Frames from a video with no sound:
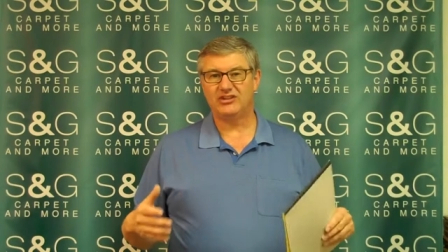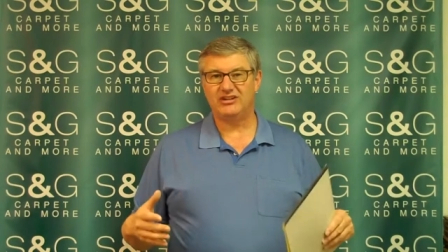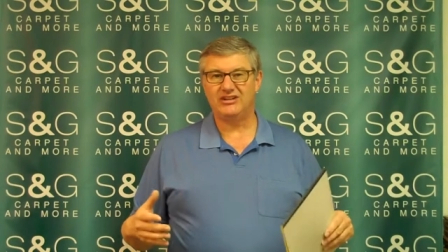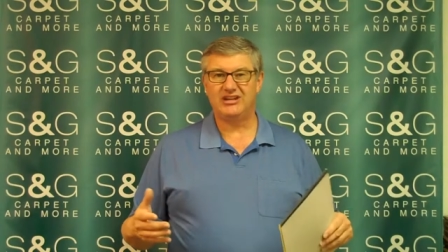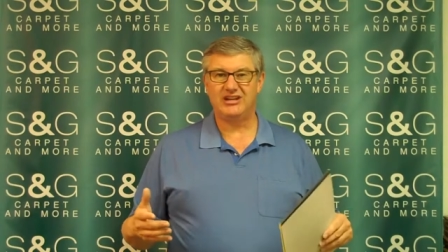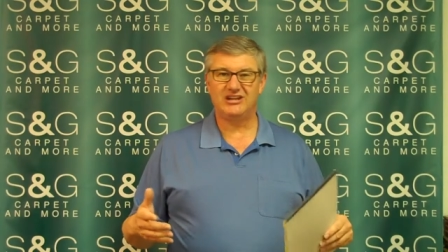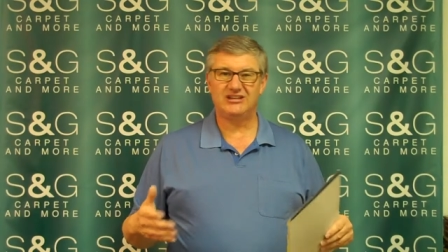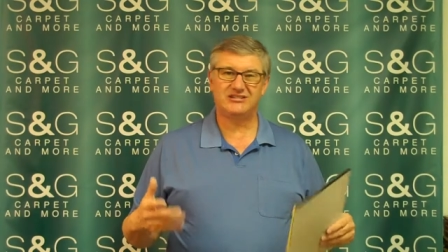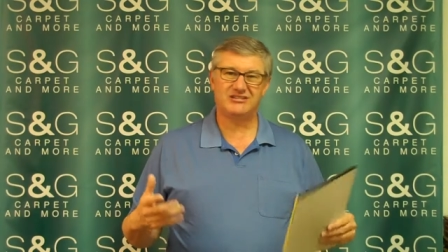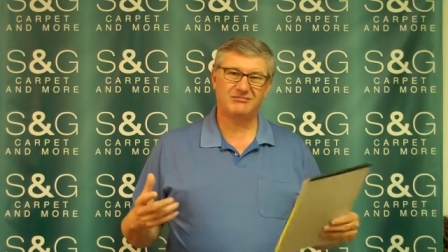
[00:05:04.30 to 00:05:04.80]
a
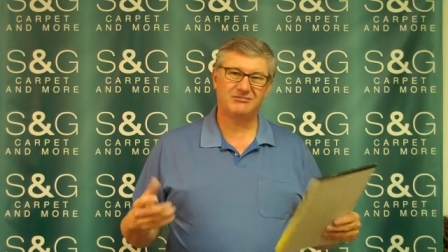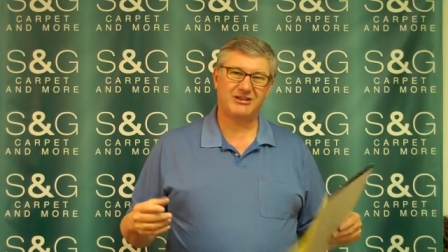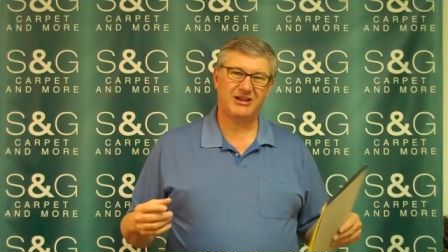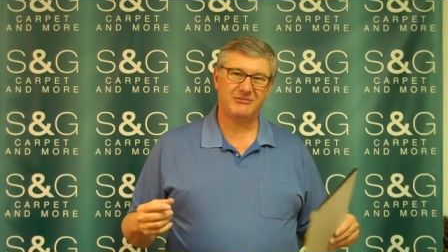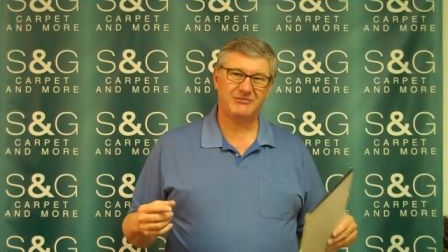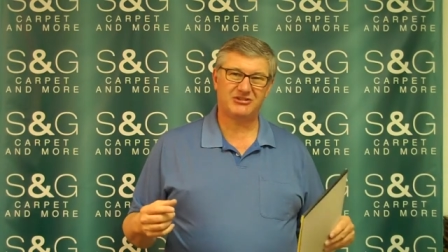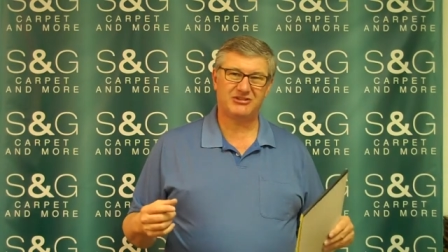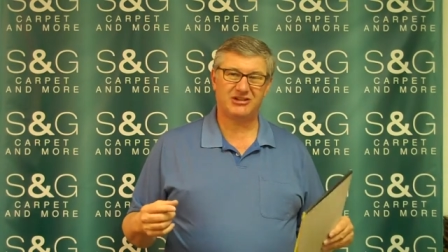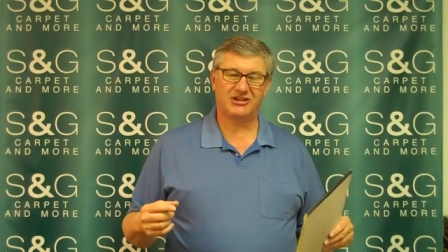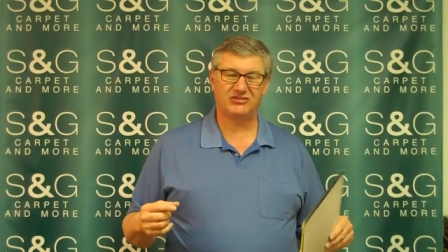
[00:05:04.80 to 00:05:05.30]
need.
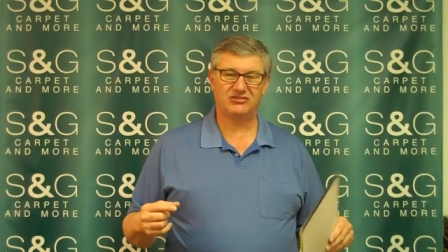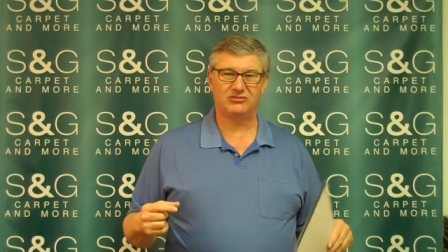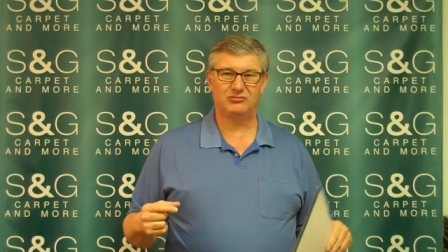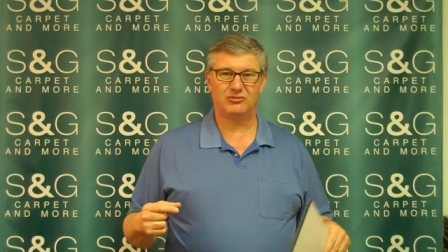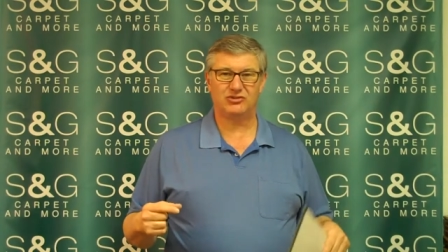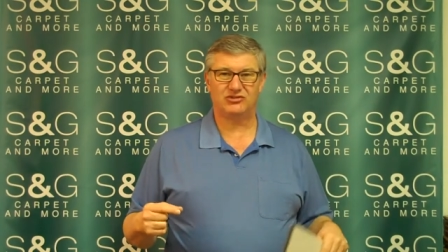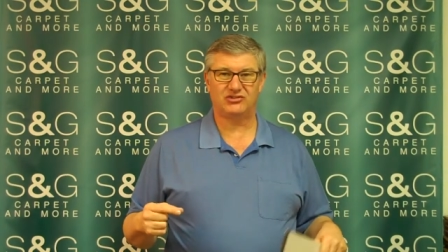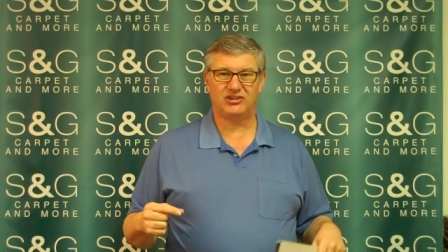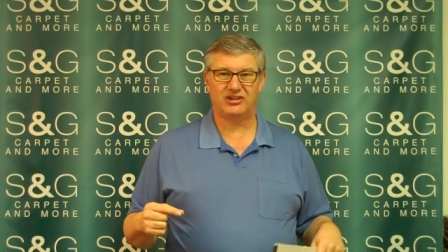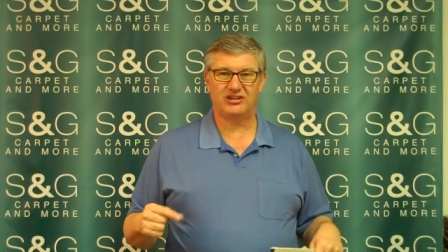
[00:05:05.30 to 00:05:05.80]
Sometimes
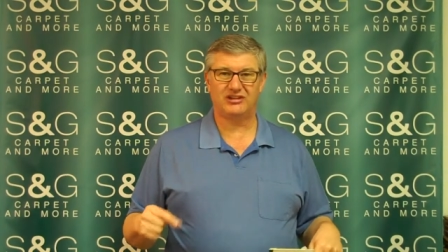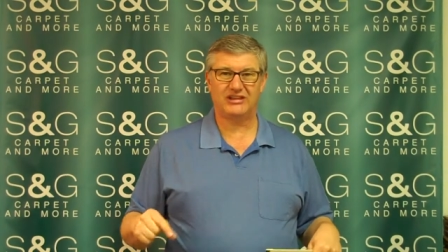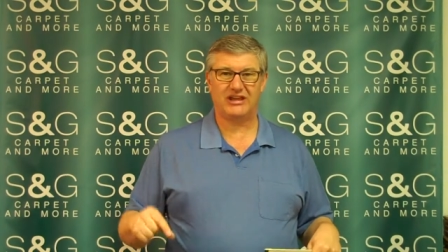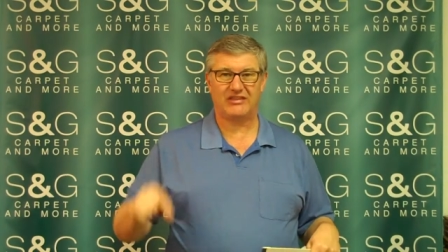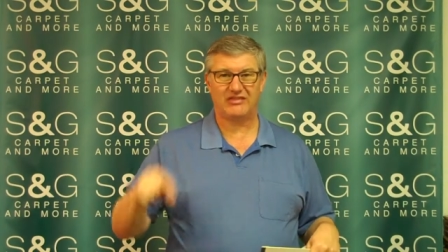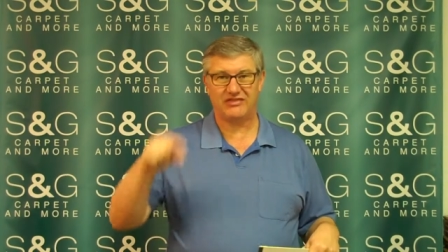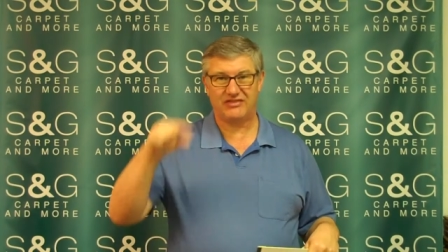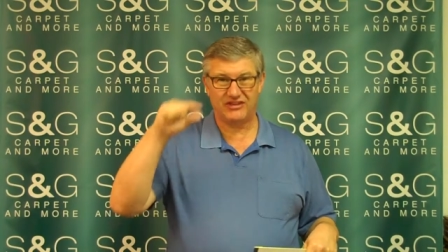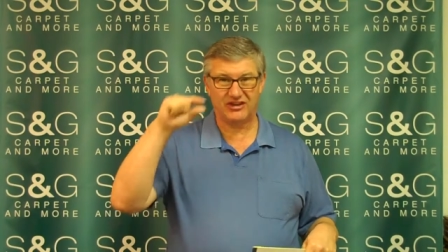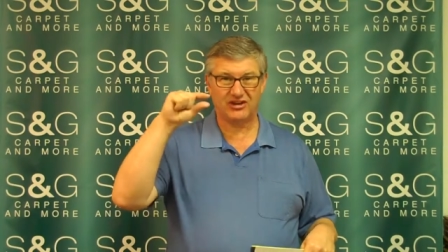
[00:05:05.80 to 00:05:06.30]
customers think
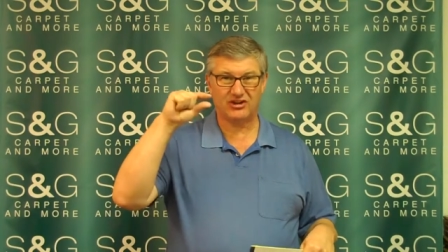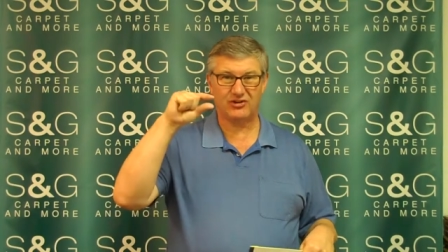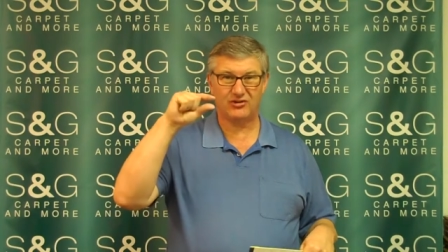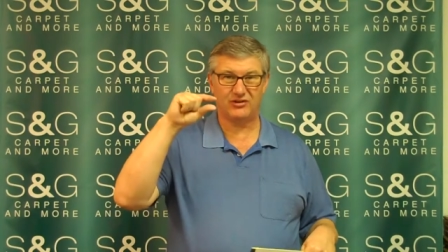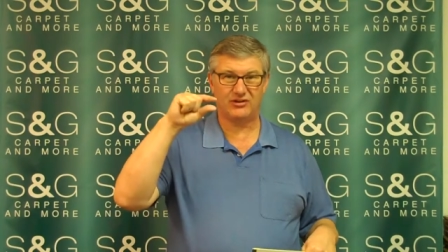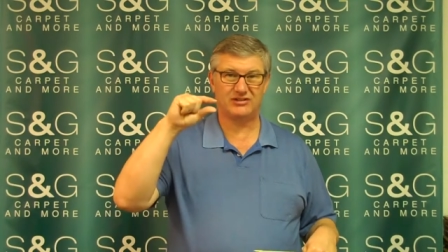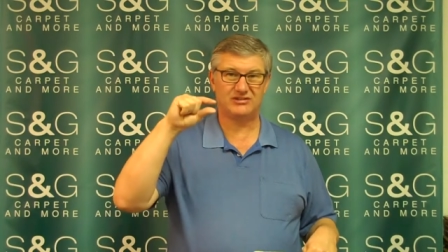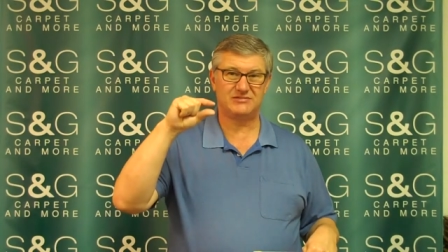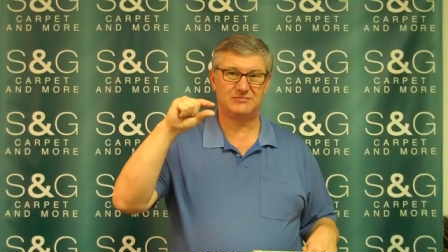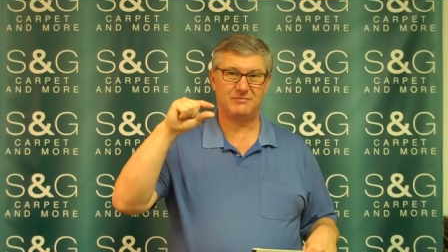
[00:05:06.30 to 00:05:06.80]
that thicker
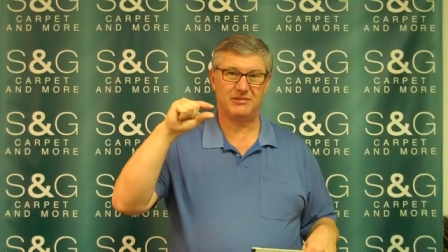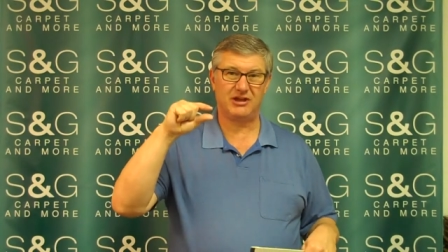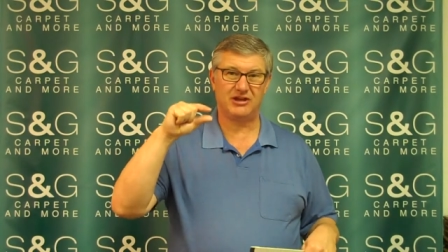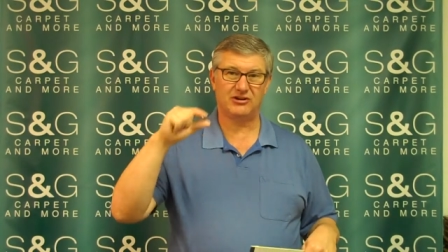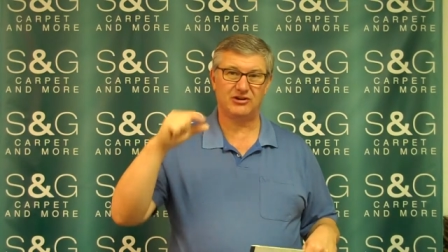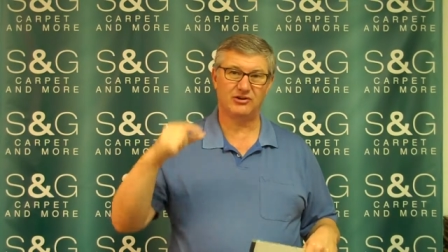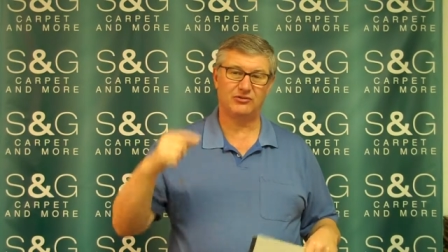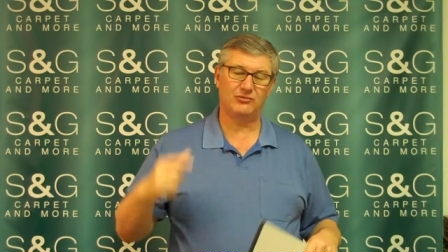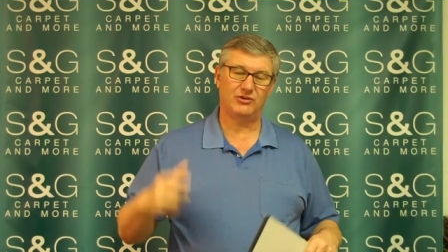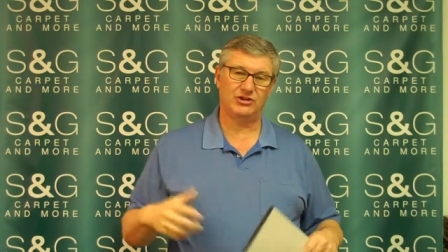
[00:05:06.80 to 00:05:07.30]
is
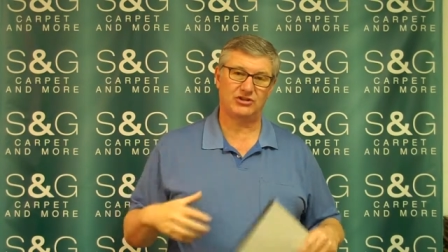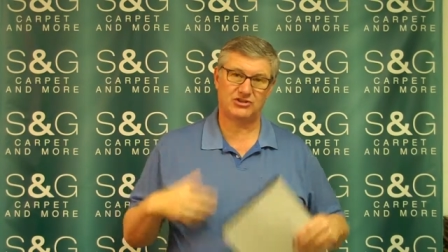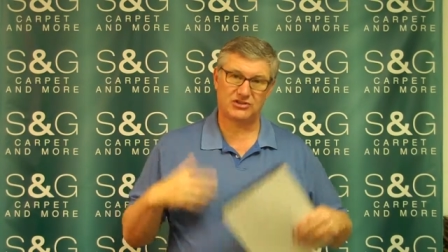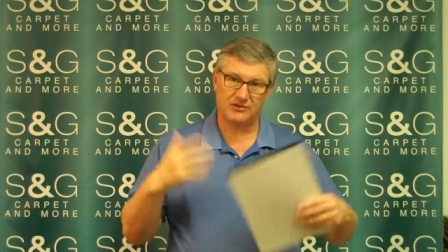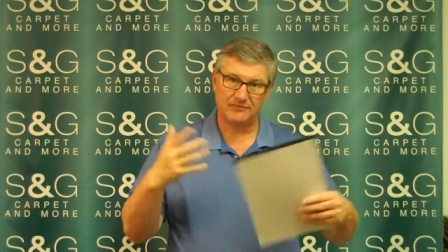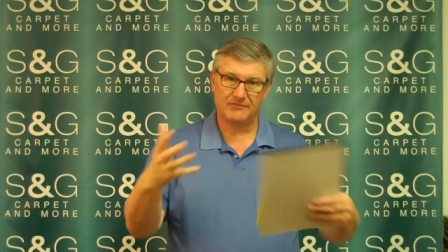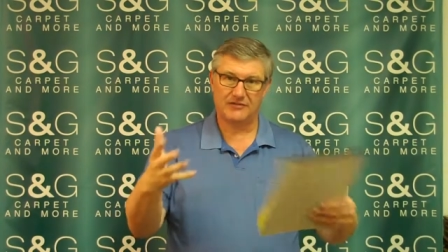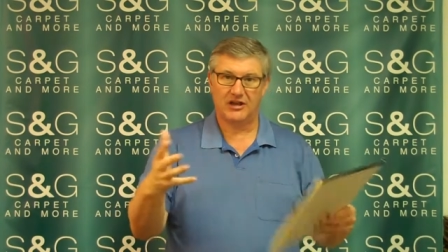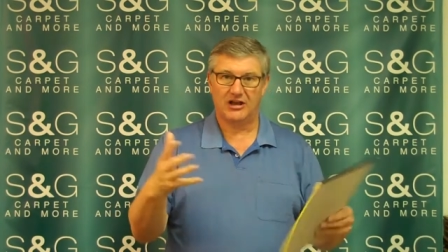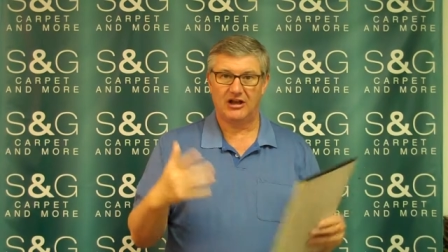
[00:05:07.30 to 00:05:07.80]
better, which